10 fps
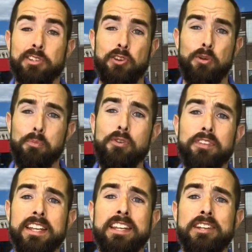So you're
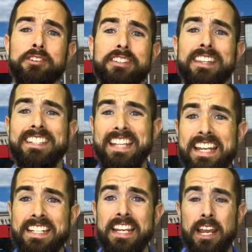moving here to the
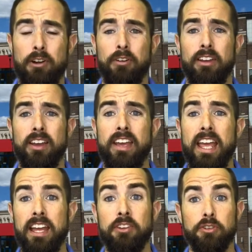Dayton area
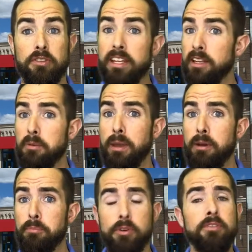and you're thinking
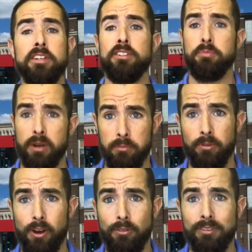about moving to
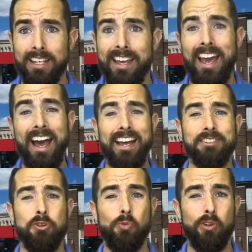Springboro and
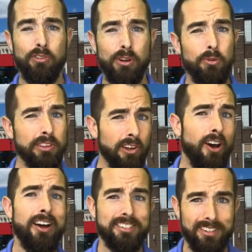you're wondering what the
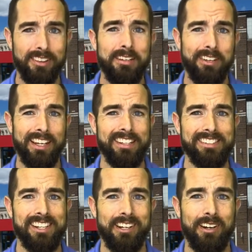cost of living is
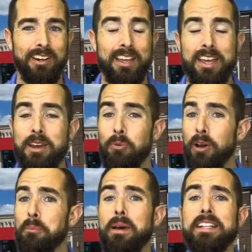here.
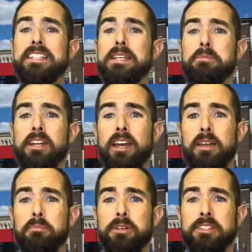Well, my team and I
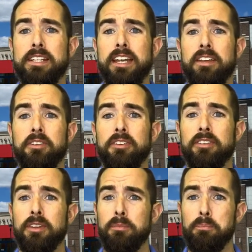put together
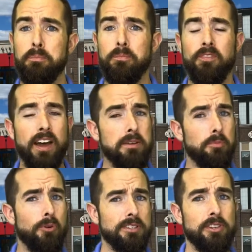the fine
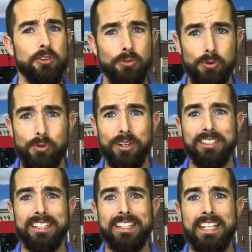points that you're going
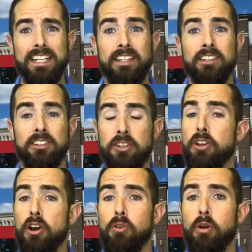to need to
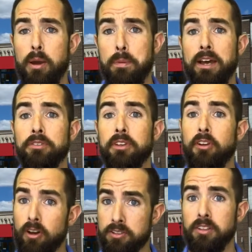know about the
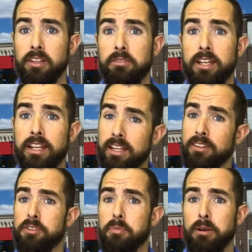cost of living in the
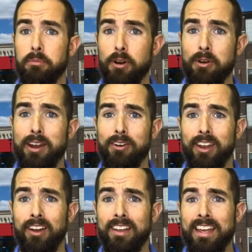Springboro
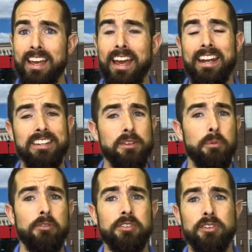area. And as a
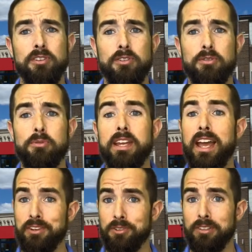bonus to you, we
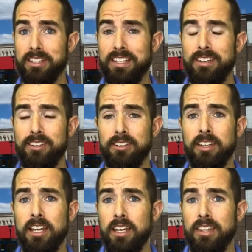actually took
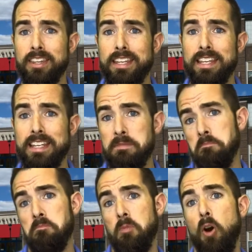the
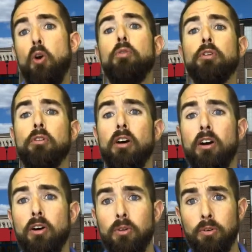
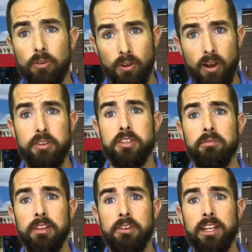overall cost of
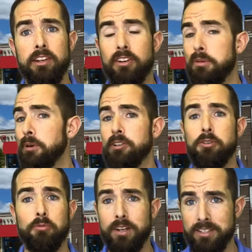living here compared to
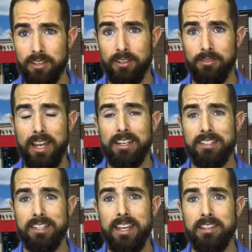the rest of the United
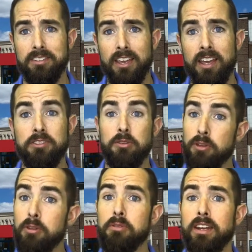States so that
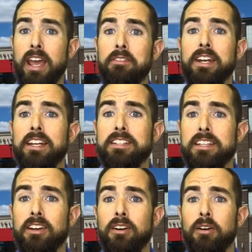you can have an
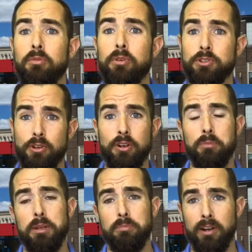idea of what you're going to
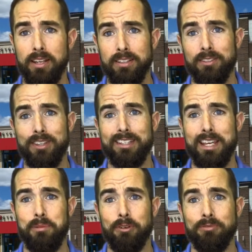be bringing to the
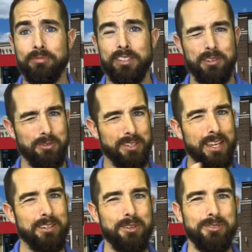table. So stay
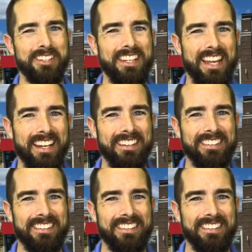tuned to the end.